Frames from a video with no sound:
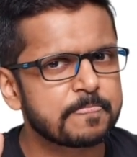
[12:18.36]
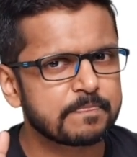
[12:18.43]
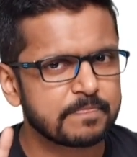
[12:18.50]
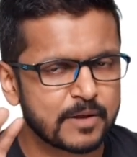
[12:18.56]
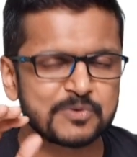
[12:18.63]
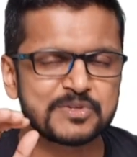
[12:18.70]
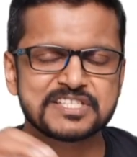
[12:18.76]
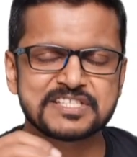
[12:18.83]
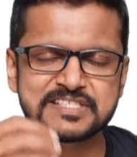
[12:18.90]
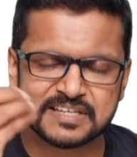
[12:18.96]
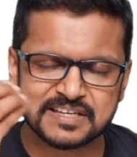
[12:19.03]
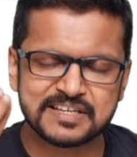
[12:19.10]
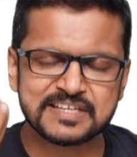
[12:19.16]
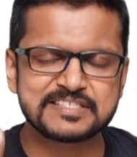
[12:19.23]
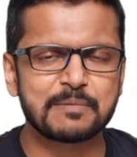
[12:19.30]
Now, this is
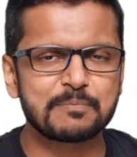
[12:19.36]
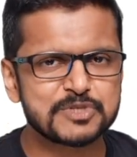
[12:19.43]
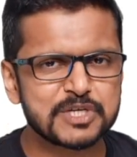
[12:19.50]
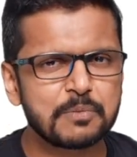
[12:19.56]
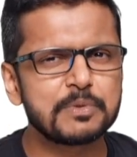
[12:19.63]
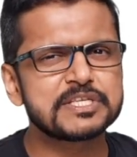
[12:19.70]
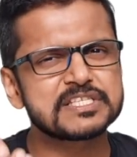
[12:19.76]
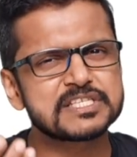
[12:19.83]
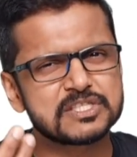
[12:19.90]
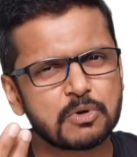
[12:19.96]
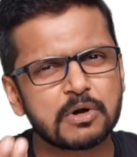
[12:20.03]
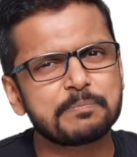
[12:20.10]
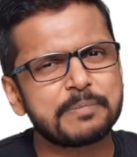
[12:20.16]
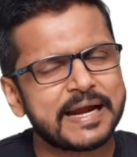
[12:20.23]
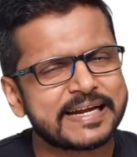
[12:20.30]
an assumption which is
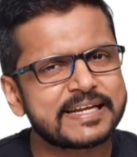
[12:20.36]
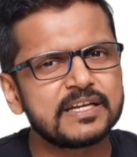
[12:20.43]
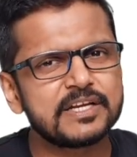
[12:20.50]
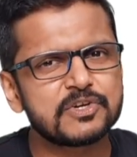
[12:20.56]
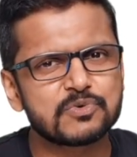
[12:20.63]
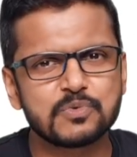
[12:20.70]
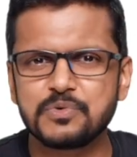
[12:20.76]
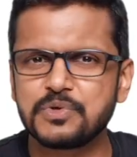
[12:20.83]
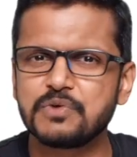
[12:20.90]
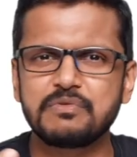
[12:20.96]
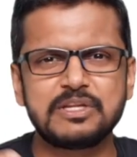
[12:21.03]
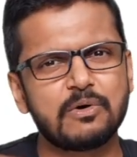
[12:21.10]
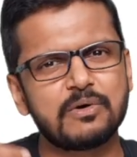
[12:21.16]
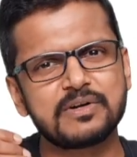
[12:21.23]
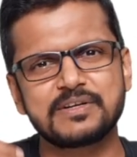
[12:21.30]
not practically true. You
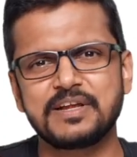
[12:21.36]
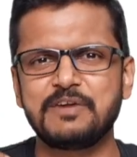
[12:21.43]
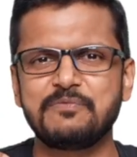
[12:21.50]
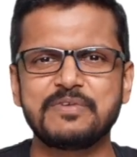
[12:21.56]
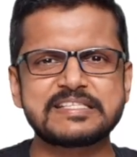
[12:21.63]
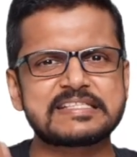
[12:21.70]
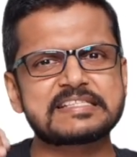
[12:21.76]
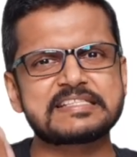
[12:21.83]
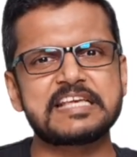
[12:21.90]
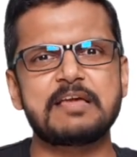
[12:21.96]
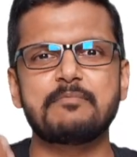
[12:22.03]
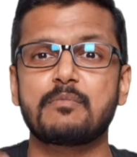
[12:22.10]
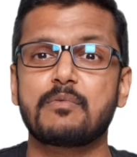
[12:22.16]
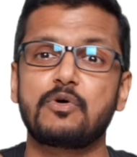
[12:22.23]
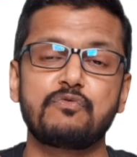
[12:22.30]
will not invest the
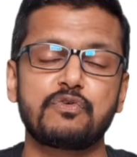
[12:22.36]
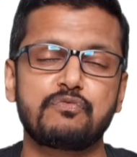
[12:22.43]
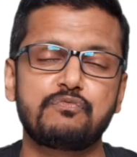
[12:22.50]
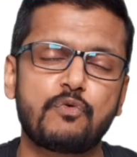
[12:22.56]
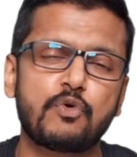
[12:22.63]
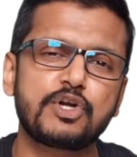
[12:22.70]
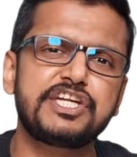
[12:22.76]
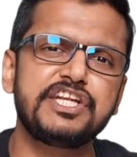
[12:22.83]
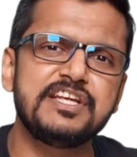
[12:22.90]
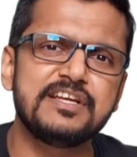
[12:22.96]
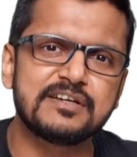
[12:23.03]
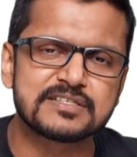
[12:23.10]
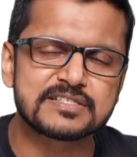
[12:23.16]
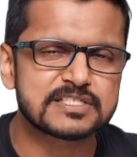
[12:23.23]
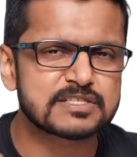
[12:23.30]
same amount for 40
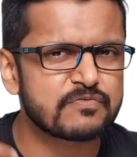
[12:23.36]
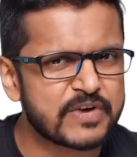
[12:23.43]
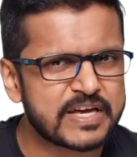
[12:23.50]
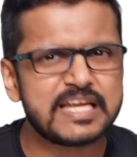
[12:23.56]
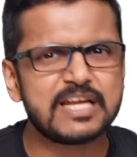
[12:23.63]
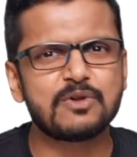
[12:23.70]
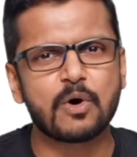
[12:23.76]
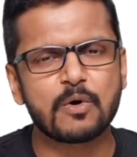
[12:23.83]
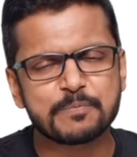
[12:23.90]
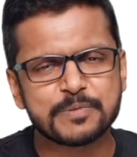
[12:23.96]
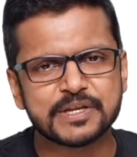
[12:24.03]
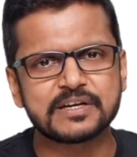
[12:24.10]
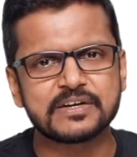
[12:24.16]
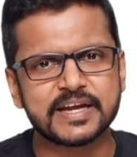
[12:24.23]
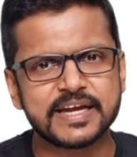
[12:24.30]
years. It's a very long
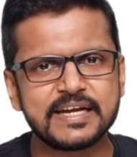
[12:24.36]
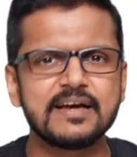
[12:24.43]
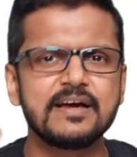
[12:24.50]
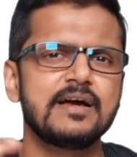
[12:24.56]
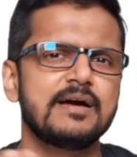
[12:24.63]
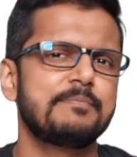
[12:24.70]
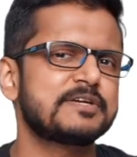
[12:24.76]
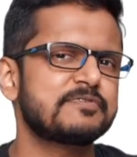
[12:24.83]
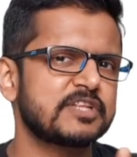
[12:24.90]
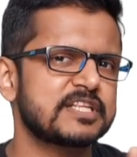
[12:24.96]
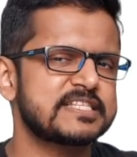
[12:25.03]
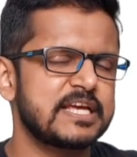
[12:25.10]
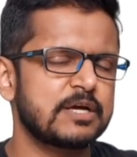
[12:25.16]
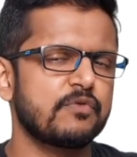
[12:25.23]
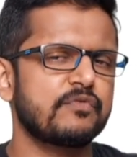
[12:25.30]
period, right? But for the
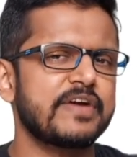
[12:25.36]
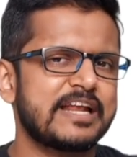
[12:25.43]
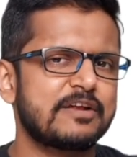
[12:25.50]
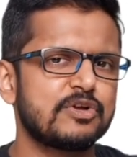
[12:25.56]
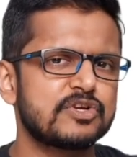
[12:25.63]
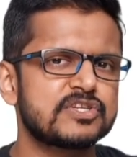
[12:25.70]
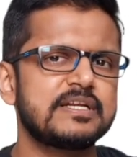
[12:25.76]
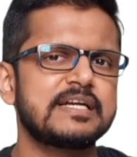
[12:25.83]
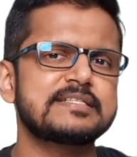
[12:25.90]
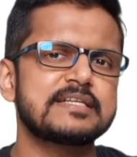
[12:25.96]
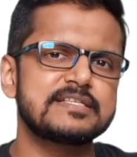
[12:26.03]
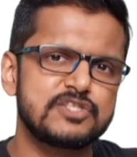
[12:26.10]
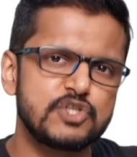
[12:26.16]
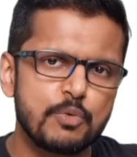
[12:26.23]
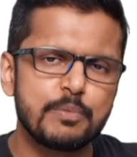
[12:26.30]
sake of calculation, let's
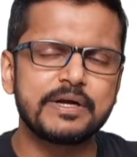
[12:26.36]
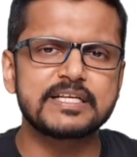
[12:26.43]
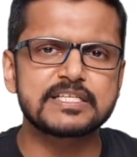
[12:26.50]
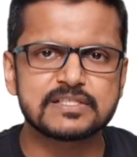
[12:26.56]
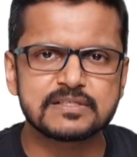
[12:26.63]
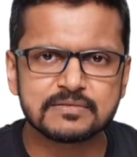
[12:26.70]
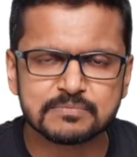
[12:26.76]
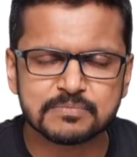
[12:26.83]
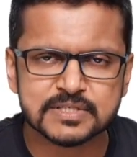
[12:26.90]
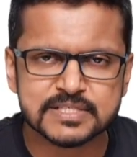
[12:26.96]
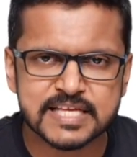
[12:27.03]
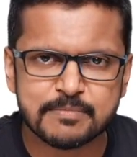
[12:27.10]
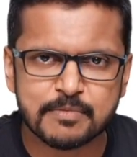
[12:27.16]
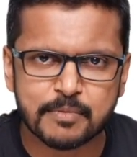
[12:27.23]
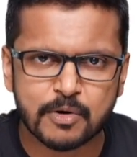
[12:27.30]
assume it is the
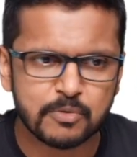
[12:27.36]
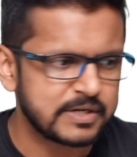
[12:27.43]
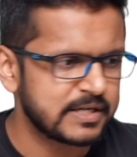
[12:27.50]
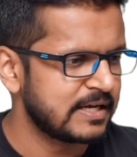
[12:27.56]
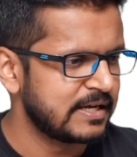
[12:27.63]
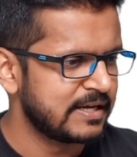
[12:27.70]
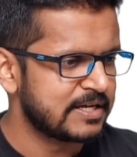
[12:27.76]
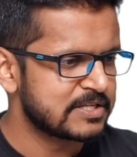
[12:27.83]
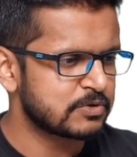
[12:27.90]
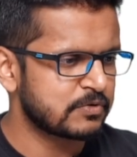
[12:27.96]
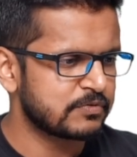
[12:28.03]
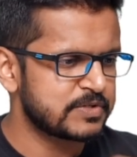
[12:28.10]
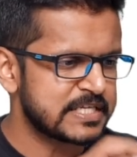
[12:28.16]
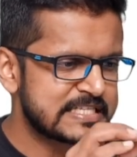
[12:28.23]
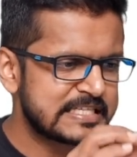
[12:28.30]
same amount.
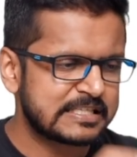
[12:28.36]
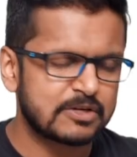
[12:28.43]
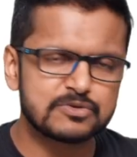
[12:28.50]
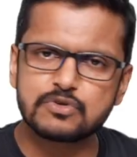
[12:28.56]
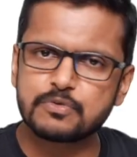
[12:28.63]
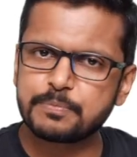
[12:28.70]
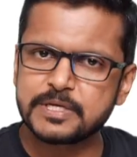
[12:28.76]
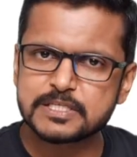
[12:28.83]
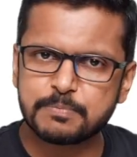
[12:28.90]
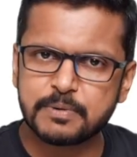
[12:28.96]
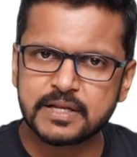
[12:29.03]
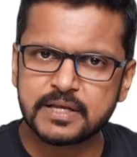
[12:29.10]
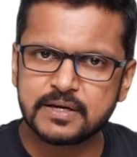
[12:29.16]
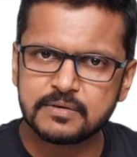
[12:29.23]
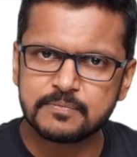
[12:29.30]
So 60,000 rupees
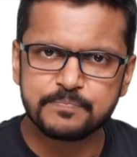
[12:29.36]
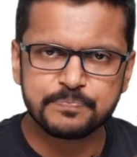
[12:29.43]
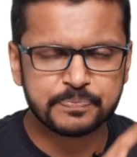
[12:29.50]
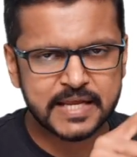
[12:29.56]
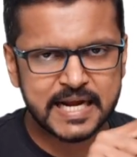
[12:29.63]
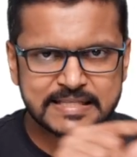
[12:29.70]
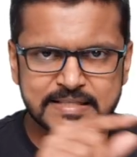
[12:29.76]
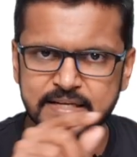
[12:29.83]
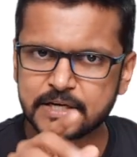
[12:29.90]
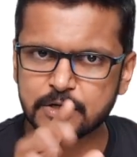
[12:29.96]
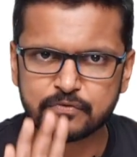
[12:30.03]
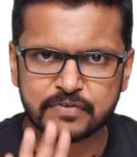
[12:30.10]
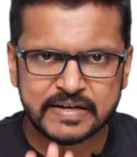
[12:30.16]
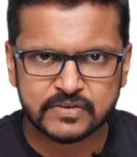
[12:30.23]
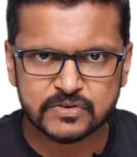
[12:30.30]
per year at the rate
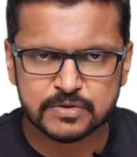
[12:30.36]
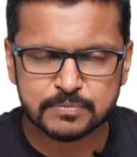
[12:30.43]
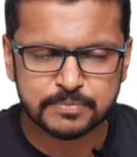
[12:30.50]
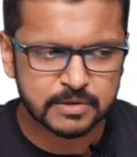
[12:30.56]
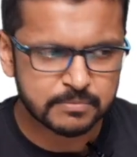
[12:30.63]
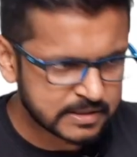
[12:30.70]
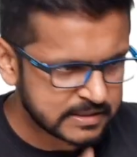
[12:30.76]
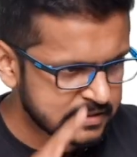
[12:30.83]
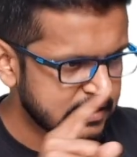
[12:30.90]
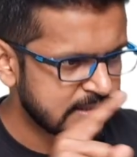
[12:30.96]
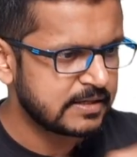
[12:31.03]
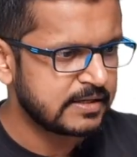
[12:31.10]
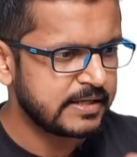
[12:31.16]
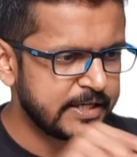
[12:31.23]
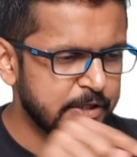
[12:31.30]
of 5,000 per month
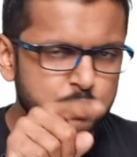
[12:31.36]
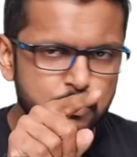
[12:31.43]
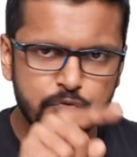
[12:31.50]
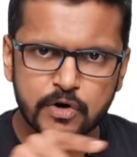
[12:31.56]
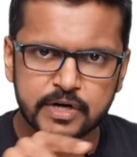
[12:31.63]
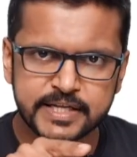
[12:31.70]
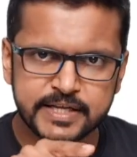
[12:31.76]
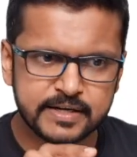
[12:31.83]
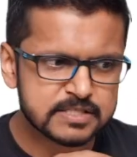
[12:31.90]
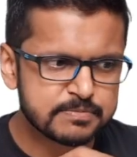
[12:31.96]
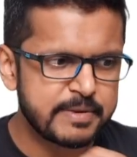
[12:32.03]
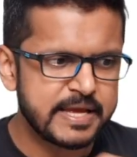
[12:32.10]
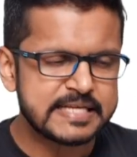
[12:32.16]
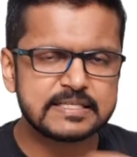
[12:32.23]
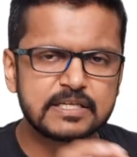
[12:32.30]
into 40 years
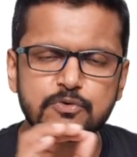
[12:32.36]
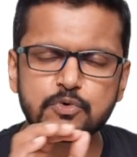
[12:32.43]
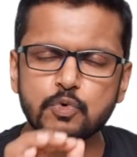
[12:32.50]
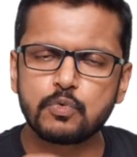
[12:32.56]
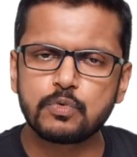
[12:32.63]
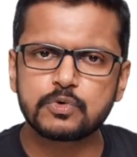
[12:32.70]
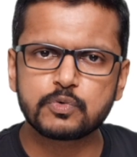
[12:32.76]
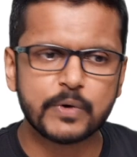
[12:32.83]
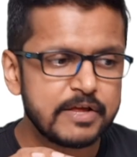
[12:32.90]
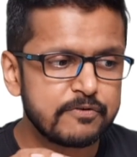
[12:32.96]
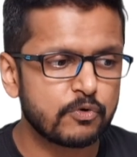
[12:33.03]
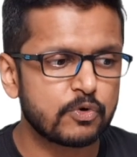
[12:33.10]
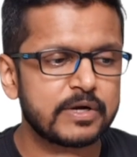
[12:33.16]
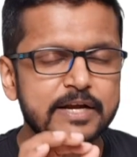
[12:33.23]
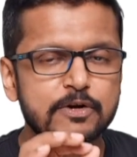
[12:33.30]
makes it to
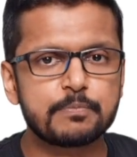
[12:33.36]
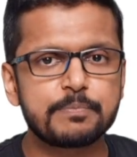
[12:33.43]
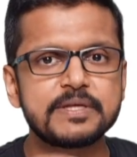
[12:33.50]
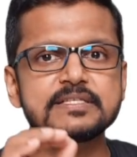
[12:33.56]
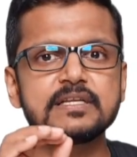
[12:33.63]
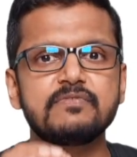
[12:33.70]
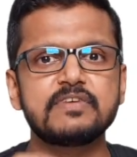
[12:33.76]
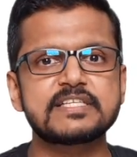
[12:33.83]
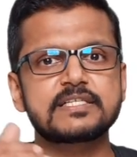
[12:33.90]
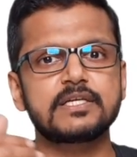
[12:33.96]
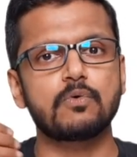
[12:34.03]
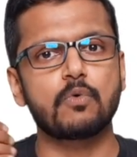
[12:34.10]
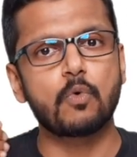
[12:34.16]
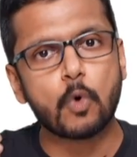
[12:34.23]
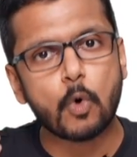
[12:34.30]
24 lakh rupees
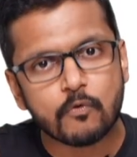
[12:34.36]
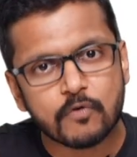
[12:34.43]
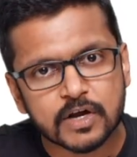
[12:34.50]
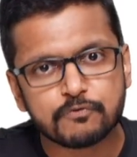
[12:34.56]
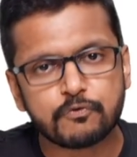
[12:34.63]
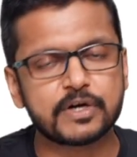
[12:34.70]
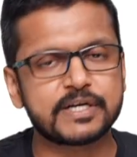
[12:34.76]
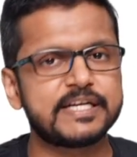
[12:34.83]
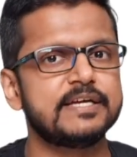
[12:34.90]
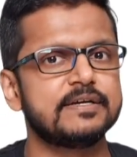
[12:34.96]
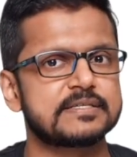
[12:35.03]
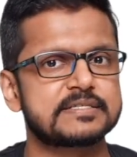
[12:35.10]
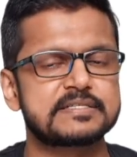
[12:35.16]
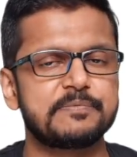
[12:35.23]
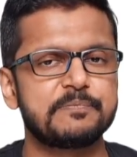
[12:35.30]
invested over 40
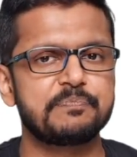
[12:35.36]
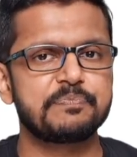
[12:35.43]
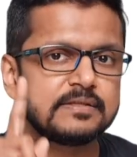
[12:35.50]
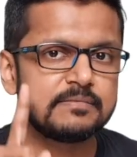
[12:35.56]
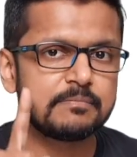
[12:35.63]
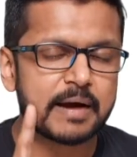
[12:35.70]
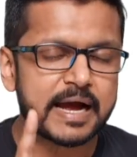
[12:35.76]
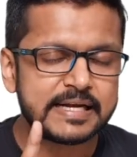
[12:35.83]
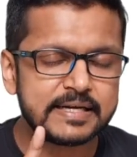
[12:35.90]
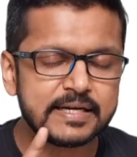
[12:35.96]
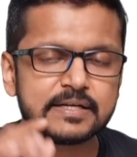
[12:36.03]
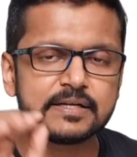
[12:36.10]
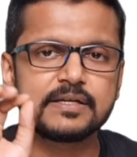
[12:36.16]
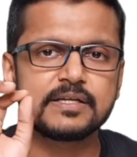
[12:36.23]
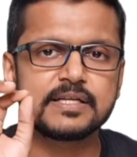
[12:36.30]
years. Mind
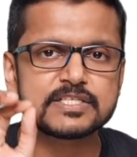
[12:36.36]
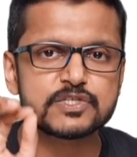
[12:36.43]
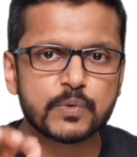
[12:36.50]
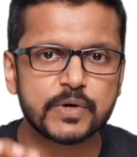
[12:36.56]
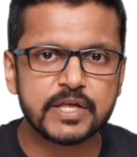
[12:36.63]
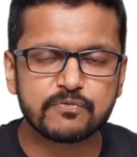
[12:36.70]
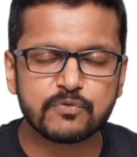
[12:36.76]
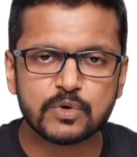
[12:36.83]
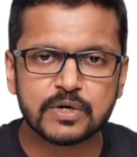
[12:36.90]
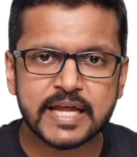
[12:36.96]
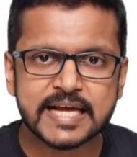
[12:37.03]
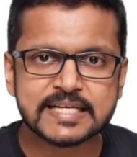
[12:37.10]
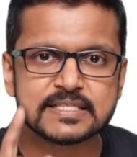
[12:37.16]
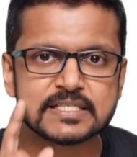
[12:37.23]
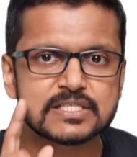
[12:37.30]
it, this 24
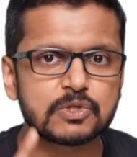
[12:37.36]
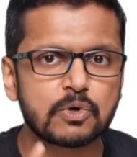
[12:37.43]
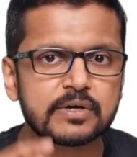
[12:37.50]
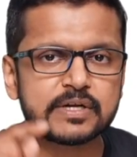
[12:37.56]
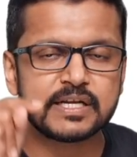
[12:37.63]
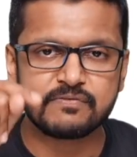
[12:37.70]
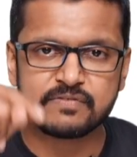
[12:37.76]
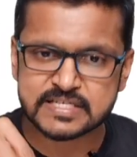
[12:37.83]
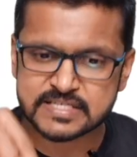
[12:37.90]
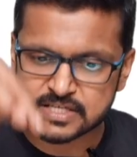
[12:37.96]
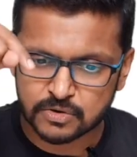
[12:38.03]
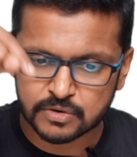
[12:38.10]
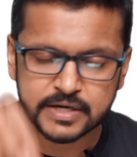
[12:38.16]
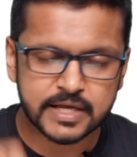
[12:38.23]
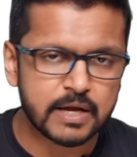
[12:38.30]
lakhs is not
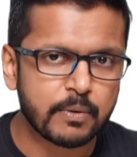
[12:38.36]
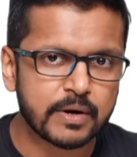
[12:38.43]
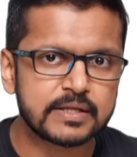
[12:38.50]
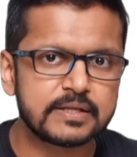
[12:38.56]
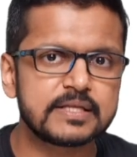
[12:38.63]
invested on day one.